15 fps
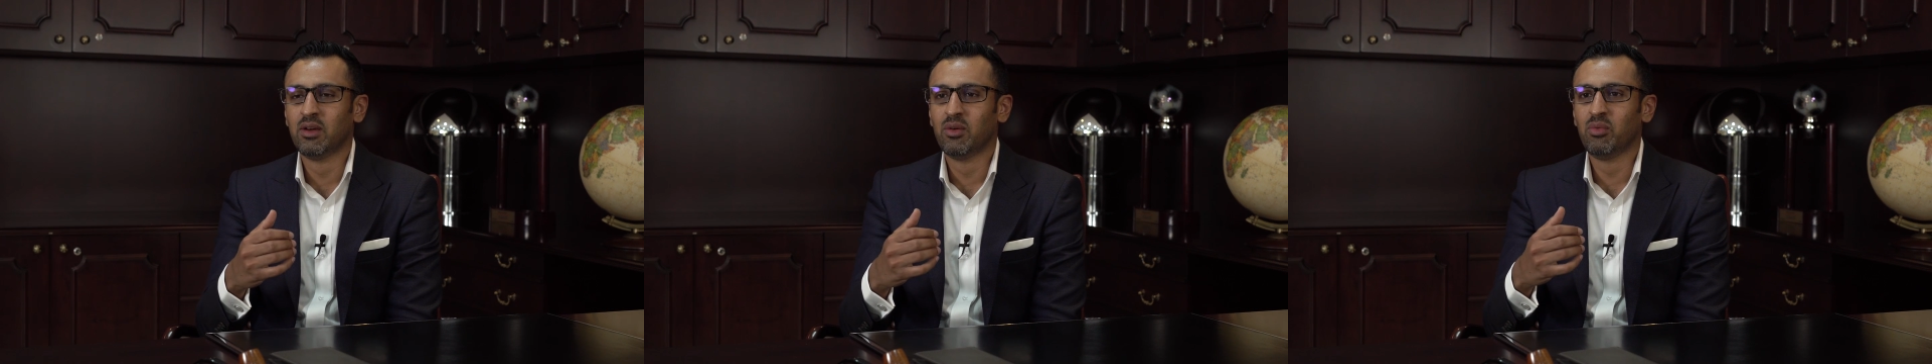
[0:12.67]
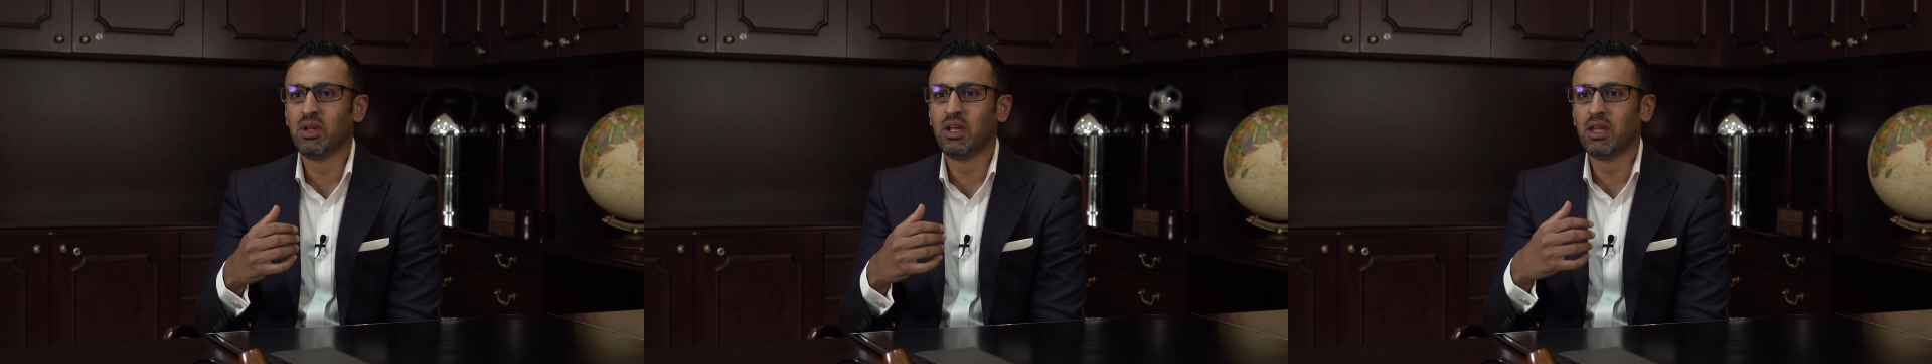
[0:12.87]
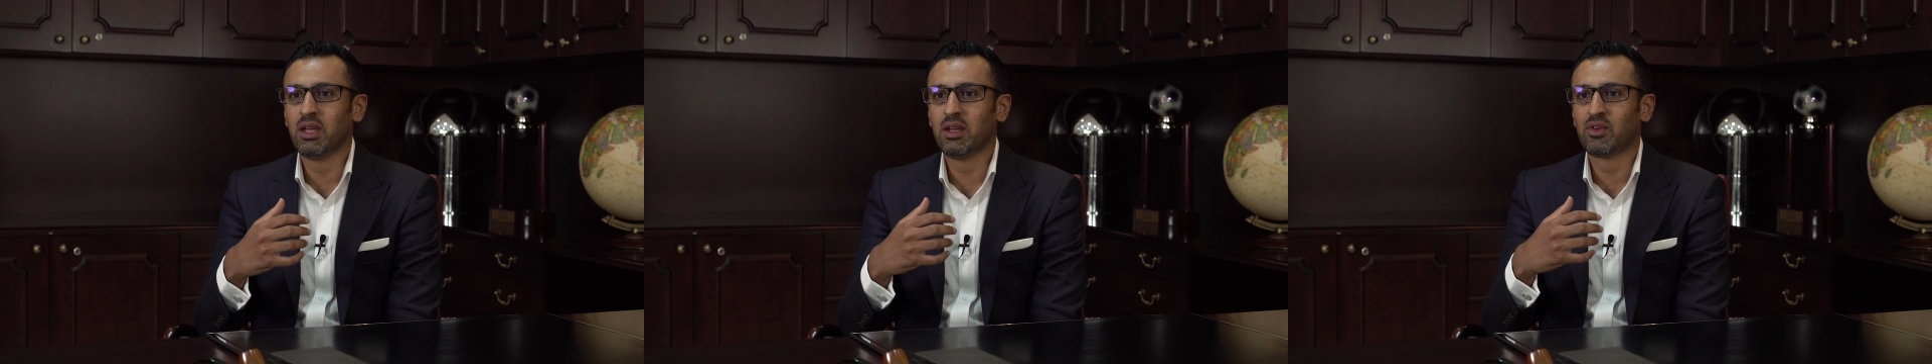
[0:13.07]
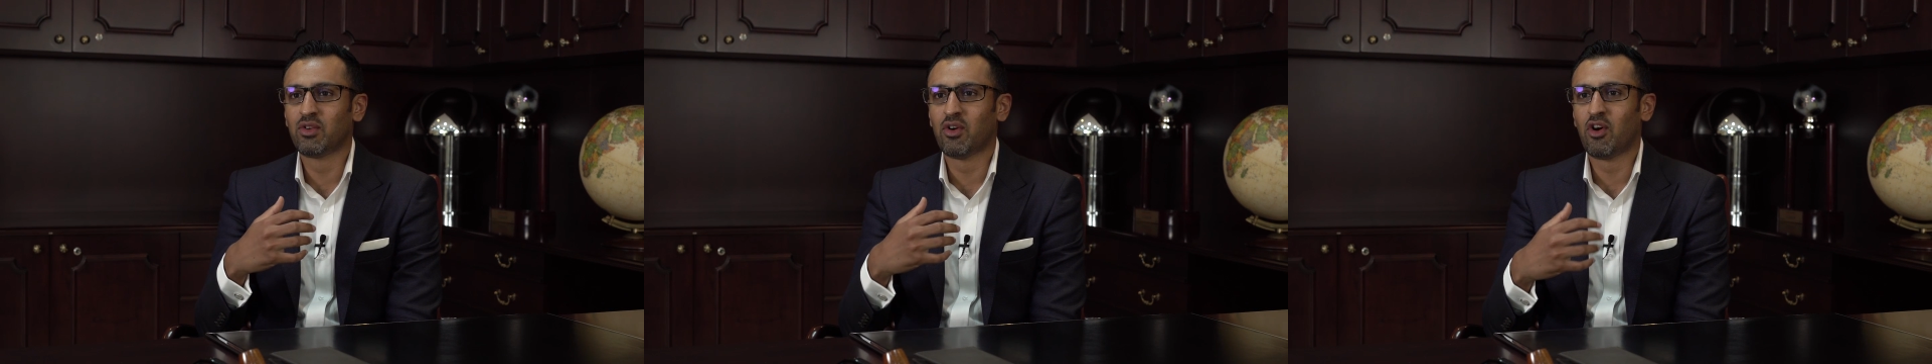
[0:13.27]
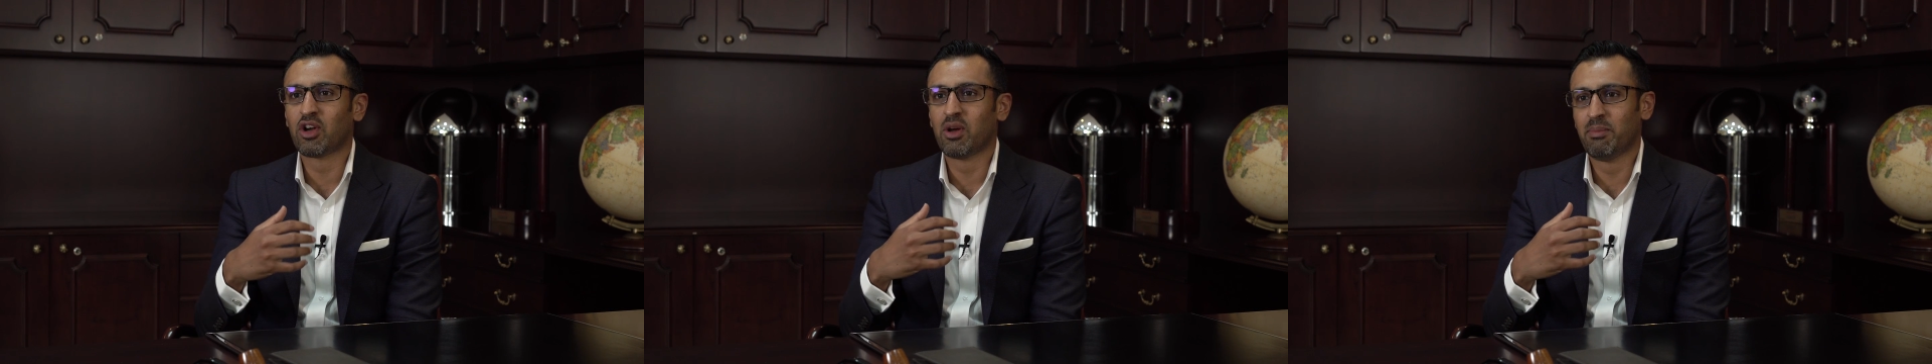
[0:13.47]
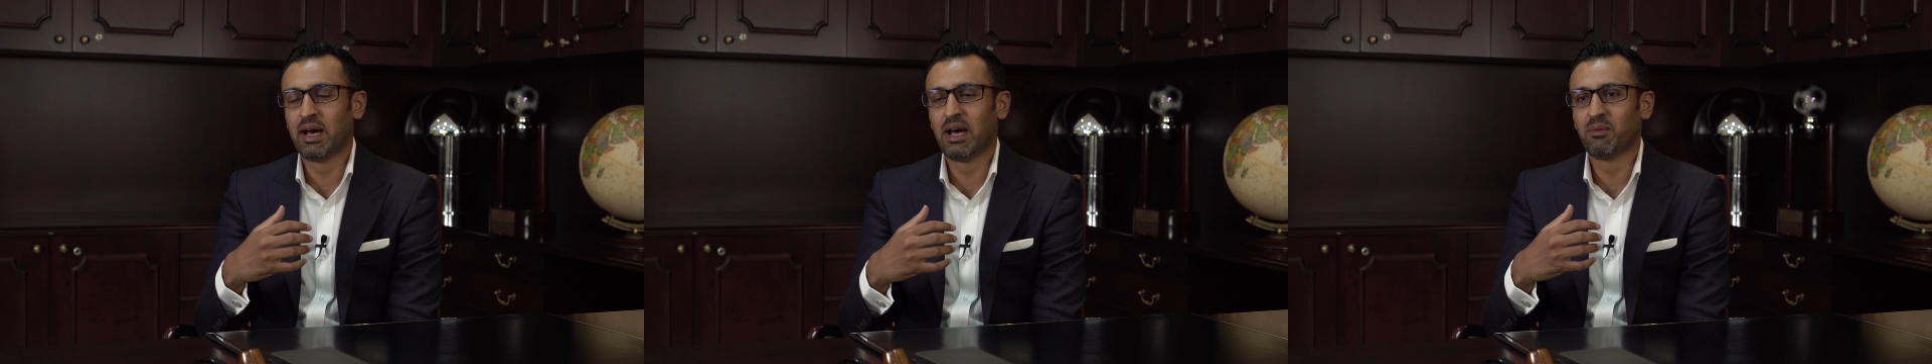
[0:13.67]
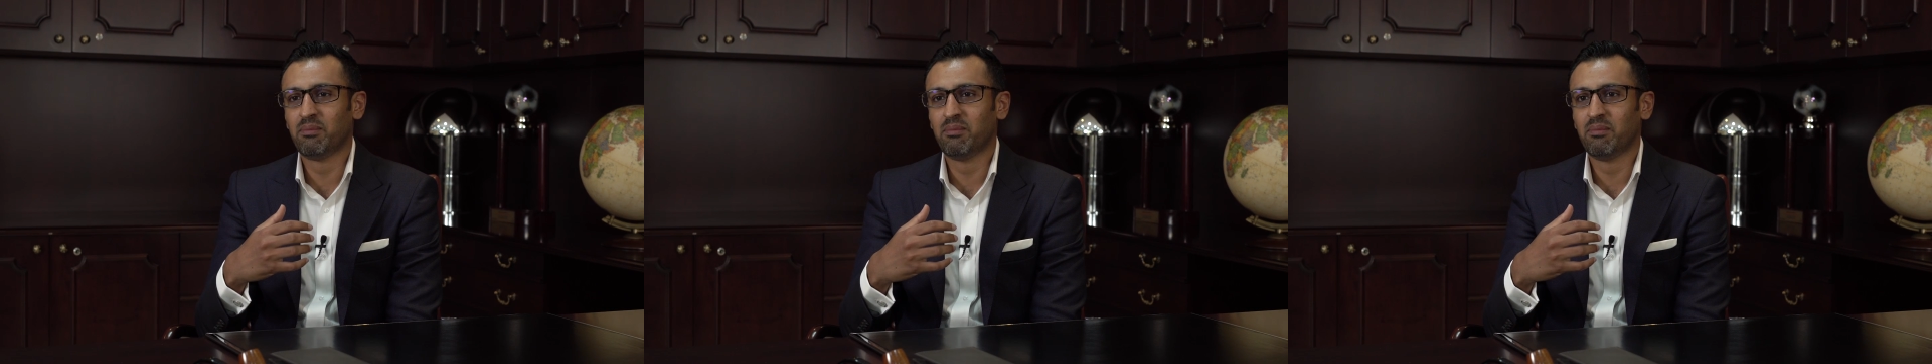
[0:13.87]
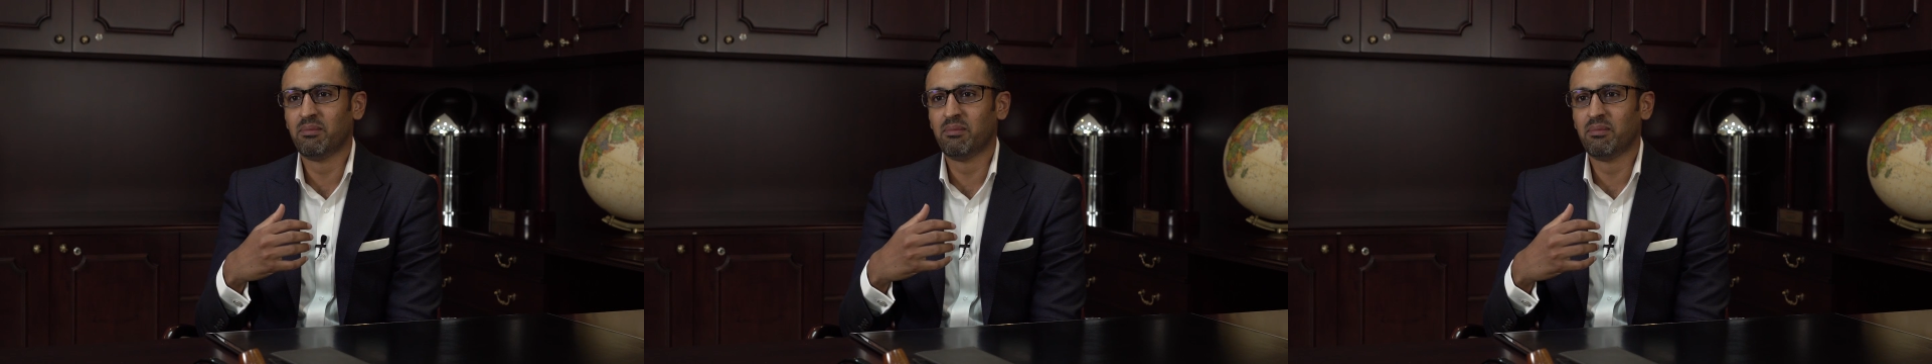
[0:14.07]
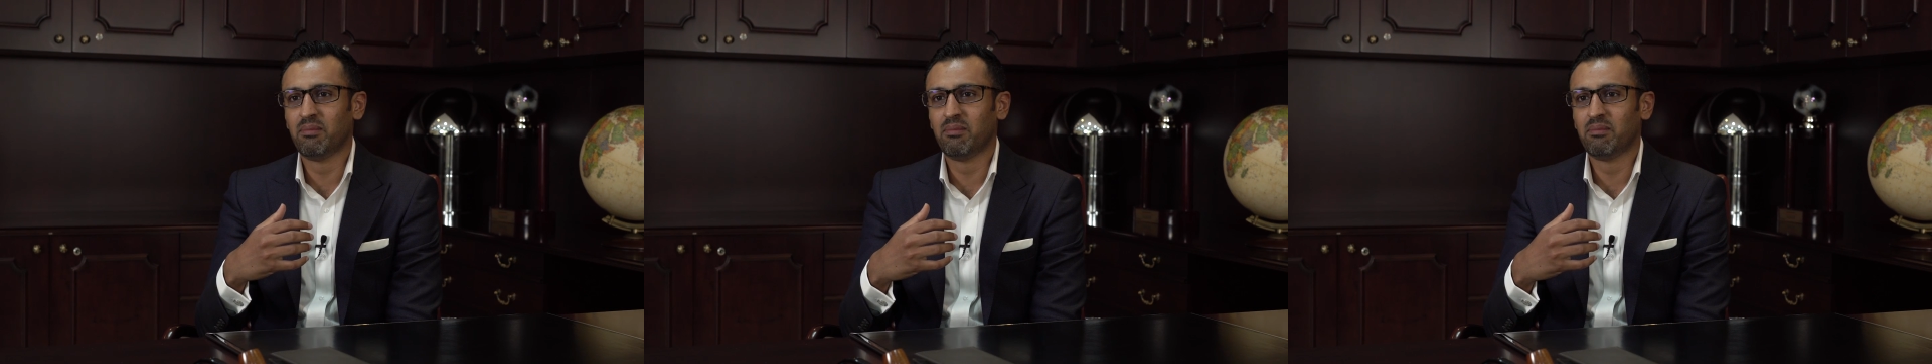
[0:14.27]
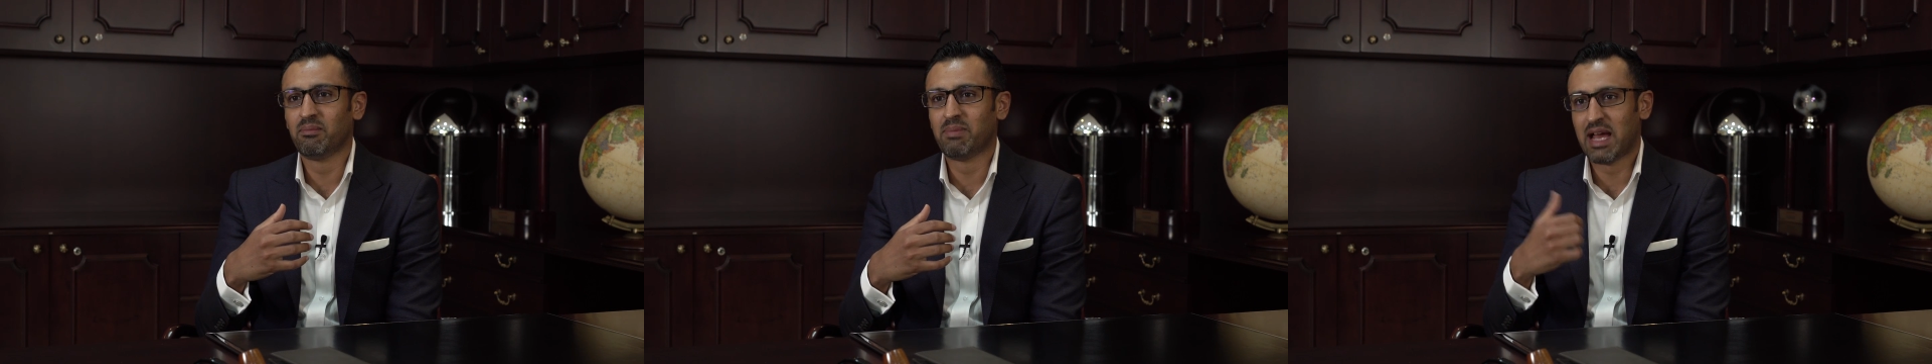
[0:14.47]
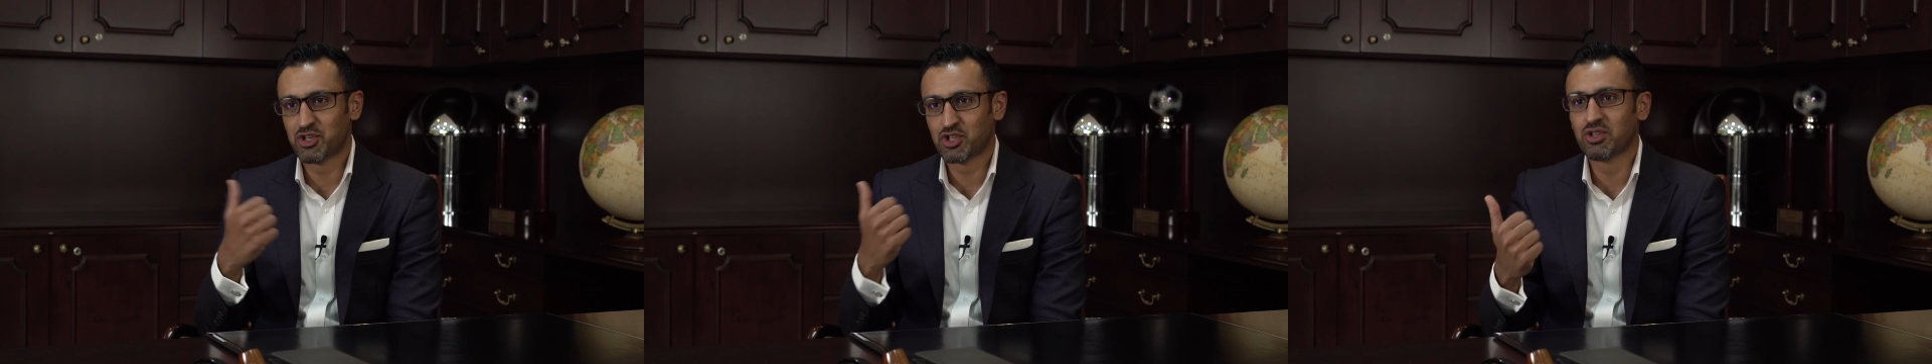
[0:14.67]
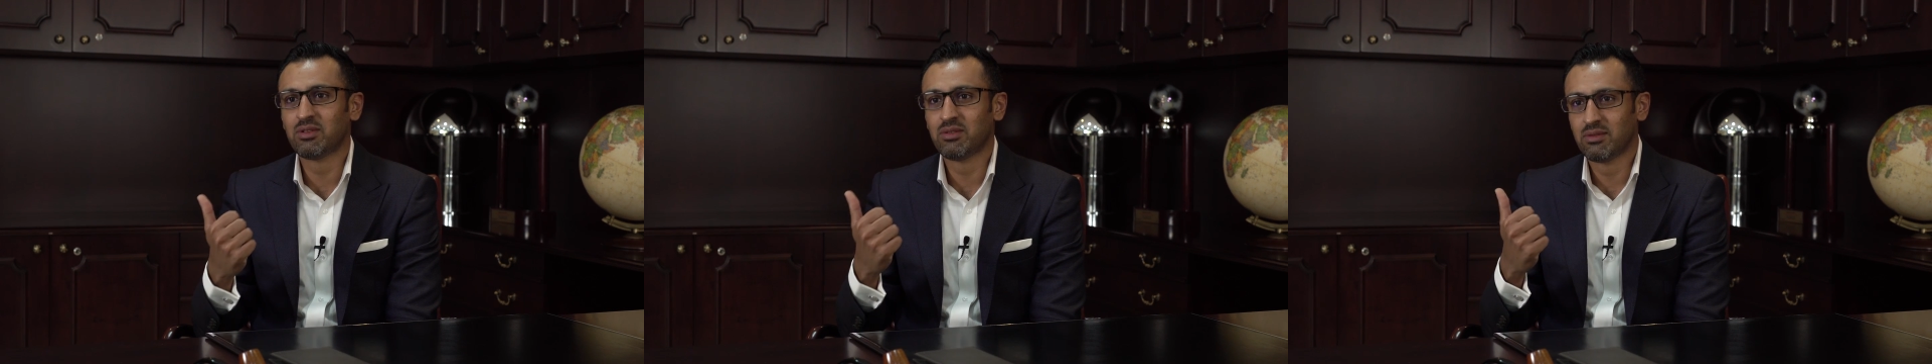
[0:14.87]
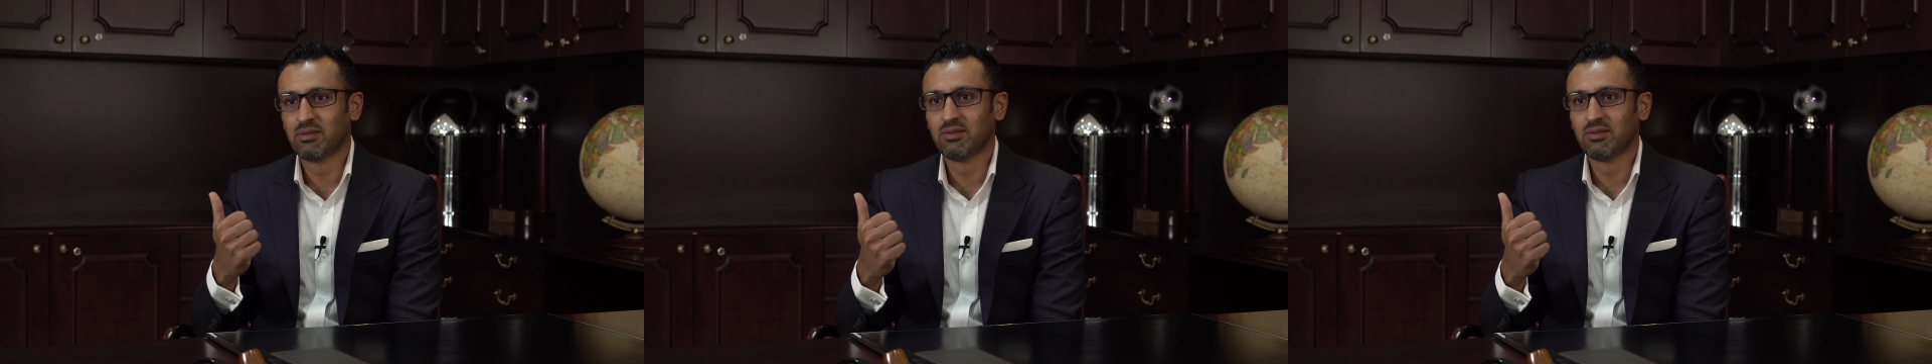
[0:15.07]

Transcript: We talk about passion,